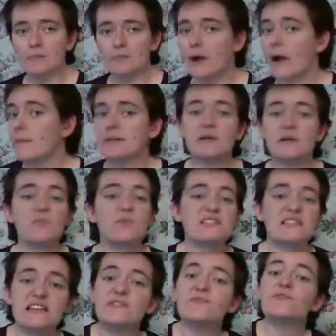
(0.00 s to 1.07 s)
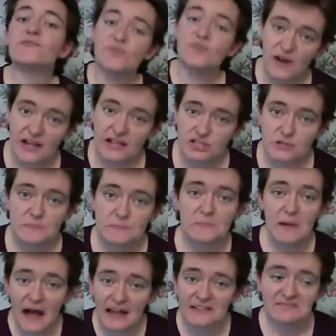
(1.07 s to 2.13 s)
Probably wasn't even French,
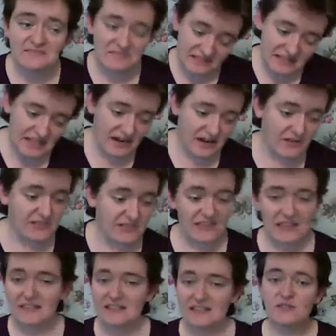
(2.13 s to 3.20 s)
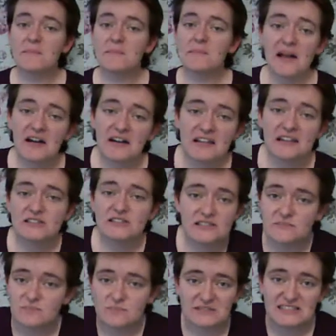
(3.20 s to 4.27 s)
but to
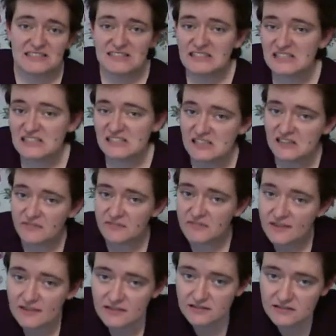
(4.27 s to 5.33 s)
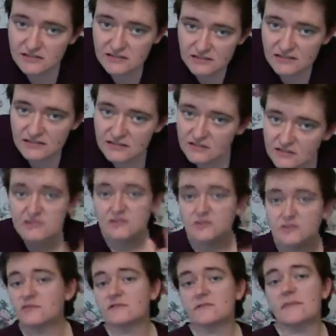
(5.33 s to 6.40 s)
Americans, what's the difference? It does
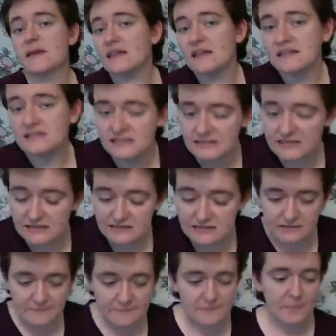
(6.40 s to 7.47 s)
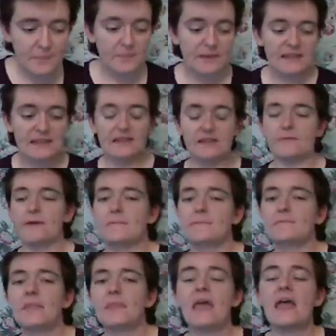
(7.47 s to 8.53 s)
not make any sense. But anyway,
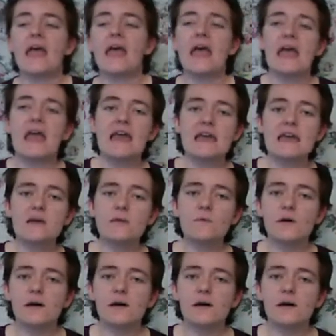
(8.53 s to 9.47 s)
he